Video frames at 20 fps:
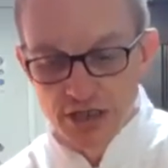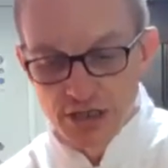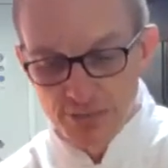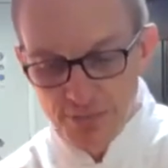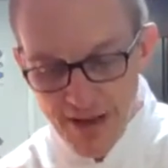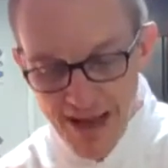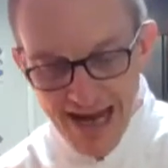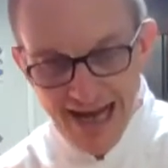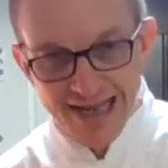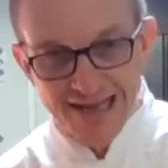
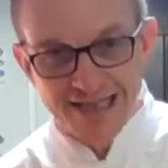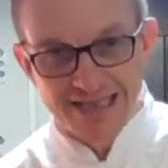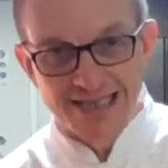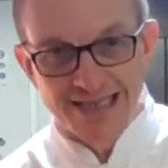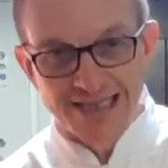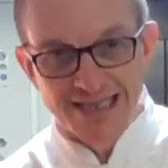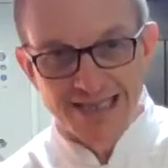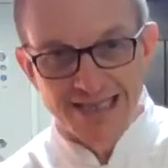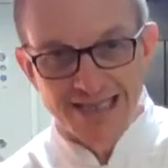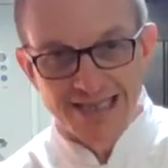to blacken the
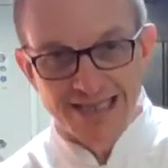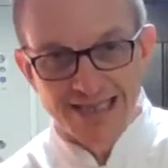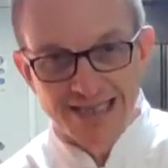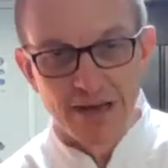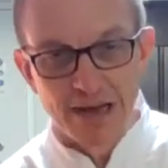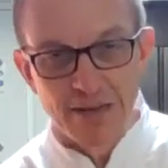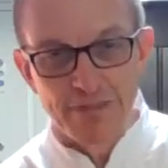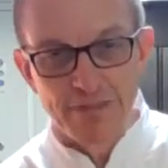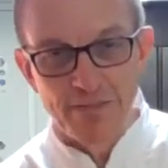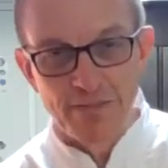skins and
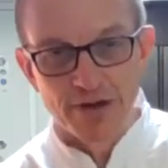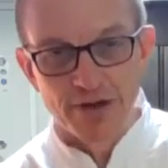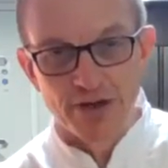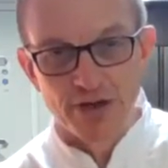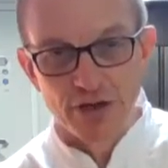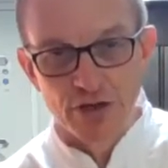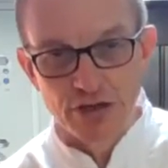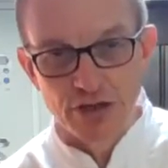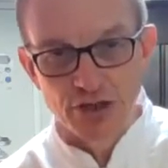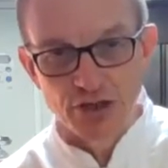make baba
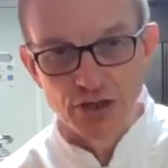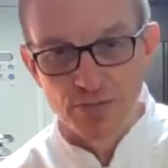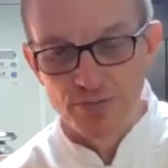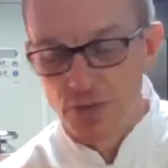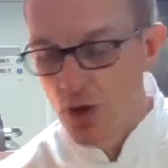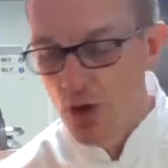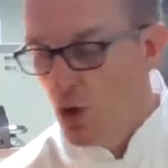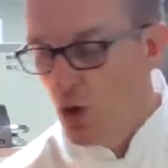ganoush,